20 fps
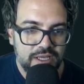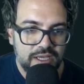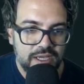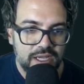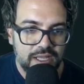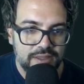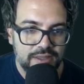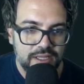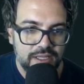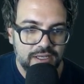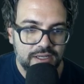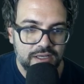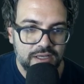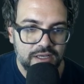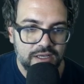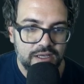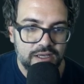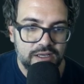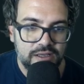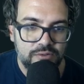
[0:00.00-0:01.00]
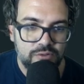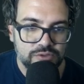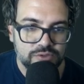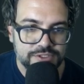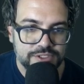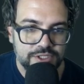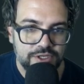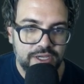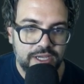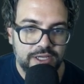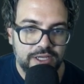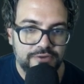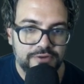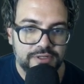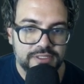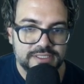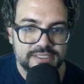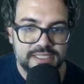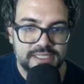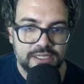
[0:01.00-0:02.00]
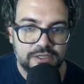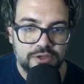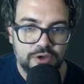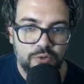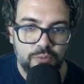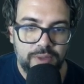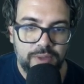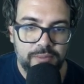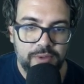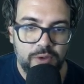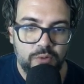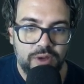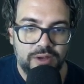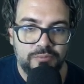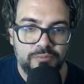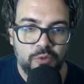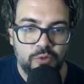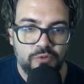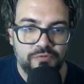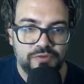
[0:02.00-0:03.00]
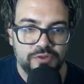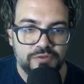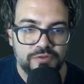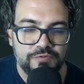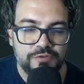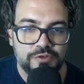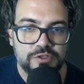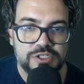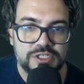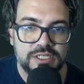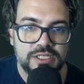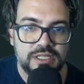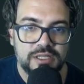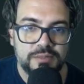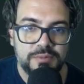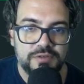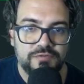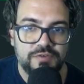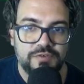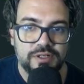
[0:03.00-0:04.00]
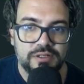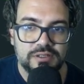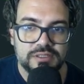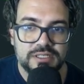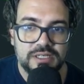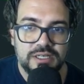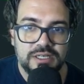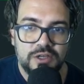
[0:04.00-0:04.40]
And then also Adrian Sacco, maybe one more for the future in the midfield,